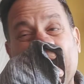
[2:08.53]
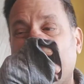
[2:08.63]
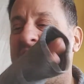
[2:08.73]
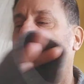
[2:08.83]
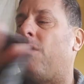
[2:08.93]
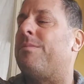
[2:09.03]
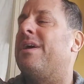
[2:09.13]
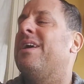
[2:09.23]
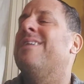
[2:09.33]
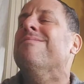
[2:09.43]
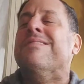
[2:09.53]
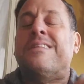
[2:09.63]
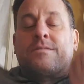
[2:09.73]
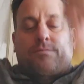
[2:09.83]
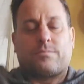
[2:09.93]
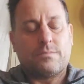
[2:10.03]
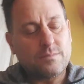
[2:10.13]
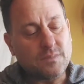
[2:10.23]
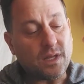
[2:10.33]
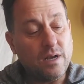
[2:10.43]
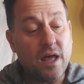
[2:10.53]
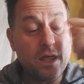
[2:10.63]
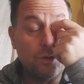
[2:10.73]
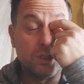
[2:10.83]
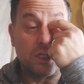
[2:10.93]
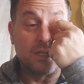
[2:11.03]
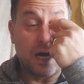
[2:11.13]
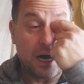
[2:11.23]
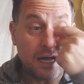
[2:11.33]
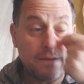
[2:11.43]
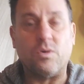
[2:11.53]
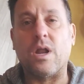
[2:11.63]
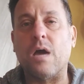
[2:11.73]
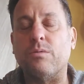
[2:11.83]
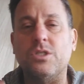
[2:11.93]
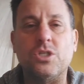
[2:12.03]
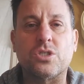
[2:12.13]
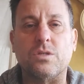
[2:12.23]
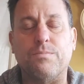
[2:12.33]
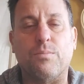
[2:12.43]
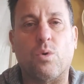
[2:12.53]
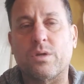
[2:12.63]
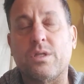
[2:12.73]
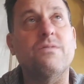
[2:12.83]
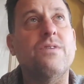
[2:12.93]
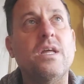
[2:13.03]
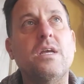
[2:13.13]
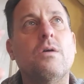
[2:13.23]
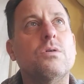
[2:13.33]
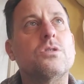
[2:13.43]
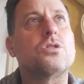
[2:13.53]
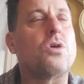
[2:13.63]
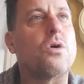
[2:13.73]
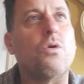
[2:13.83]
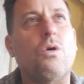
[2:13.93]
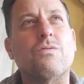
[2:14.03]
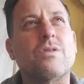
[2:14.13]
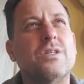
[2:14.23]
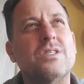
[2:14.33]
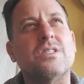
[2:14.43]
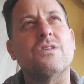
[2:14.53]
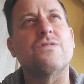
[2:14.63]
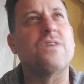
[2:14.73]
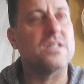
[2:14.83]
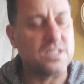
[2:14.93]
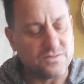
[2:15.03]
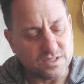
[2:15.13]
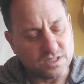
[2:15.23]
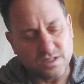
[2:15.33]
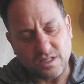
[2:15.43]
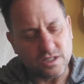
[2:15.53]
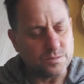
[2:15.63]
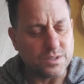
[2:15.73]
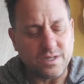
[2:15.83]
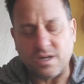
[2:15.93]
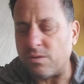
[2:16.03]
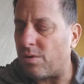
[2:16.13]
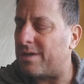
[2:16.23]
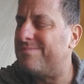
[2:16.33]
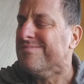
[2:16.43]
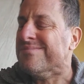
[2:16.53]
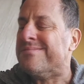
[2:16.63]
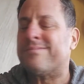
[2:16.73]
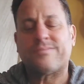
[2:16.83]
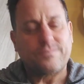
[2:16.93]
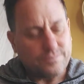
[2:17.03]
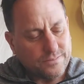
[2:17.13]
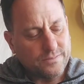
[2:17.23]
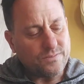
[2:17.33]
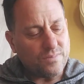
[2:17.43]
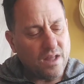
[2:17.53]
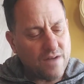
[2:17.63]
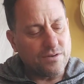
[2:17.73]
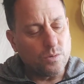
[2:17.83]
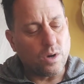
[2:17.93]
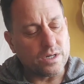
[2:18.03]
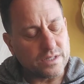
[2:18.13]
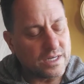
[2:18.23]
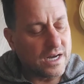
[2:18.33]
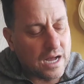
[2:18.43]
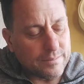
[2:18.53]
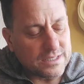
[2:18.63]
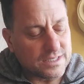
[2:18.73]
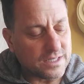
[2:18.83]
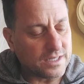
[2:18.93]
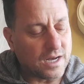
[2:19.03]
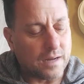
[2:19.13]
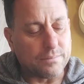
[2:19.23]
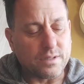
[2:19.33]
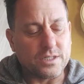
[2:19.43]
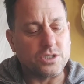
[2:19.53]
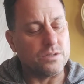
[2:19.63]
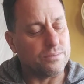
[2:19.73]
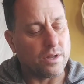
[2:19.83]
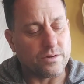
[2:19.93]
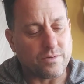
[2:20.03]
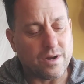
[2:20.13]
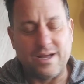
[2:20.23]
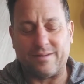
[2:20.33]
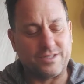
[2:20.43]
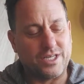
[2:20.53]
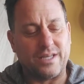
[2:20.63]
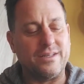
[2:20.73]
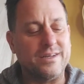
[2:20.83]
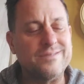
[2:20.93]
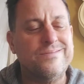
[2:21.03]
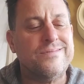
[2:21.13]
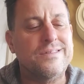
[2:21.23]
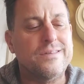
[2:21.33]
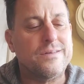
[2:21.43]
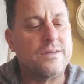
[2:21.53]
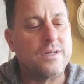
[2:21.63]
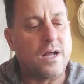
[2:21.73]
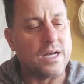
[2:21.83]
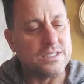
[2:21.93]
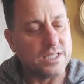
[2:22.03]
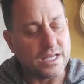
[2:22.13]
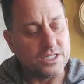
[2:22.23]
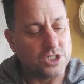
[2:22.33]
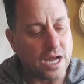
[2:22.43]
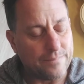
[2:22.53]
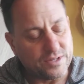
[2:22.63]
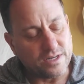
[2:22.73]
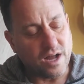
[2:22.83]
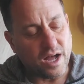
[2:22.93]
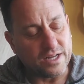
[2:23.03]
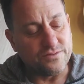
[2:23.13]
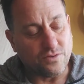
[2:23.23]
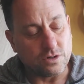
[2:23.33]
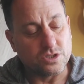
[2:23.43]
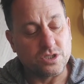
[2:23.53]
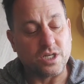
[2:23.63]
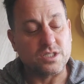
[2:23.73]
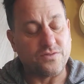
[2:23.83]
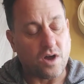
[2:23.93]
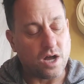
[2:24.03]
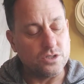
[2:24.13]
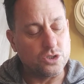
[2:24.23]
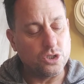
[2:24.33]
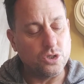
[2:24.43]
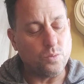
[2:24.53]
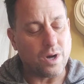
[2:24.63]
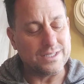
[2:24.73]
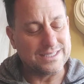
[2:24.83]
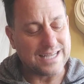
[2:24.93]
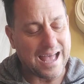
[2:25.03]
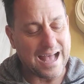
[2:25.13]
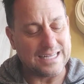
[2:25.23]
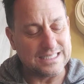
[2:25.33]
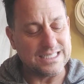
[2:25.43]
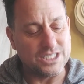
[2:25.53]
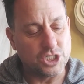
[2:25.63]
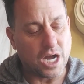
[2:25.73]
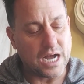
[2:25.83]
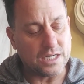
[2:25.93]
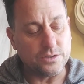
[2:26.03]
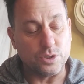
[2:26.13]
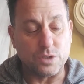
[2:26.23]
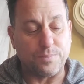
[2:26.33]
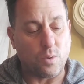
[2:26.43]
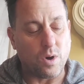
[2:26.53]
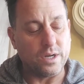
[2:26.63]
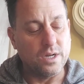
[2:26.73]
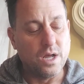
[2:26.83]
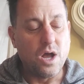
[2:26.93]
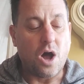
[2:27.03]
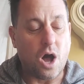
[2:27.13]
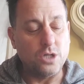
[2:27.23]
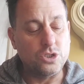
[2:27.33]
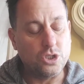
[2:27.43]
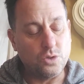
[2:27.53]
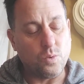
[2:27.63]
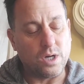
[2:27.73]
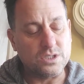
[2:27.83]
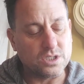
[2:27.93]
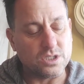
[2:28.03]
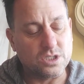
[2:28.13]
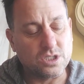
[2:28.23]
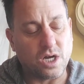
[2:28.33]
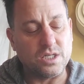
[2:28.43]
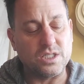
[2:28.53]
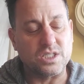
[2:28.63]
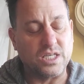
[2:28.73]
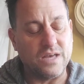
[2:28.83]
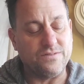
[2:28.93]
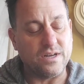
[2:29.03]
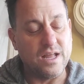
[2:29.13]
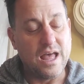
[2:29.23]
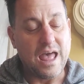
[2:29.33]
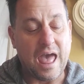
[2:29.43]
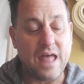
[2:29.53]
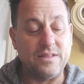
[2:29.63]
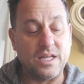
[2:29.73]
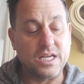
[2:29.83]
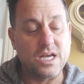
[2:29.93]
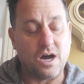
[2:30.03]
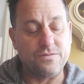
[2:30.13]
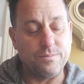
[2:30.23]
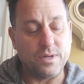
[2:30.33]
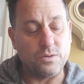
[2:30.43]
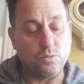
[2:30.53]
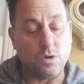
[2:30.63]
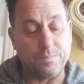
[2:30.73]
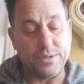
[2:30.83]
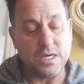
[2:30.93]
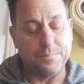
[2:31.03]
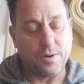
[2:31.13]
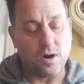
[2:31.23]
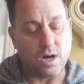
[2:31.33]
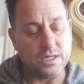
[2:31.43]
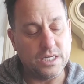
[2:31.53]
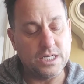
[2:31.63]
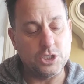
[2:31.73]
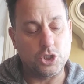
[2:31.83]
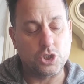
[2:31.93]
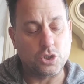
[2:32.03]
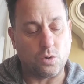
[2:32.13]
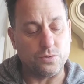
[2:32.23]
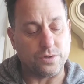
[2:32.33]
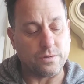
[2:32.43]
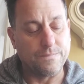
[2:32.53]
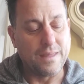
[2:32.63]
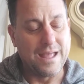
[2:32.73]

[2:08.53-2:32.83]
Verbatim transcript: God, help me. Now, there was a time when I would just abort the video and start over because it's offensive and sneeze, but you know what? Everyone in the comments say, God bless you, brother. I'm kidding you. Isaiah chapter 9, verse 6 For unto us as a child is born, unto us a son is given, and the government will be upon his shoulder.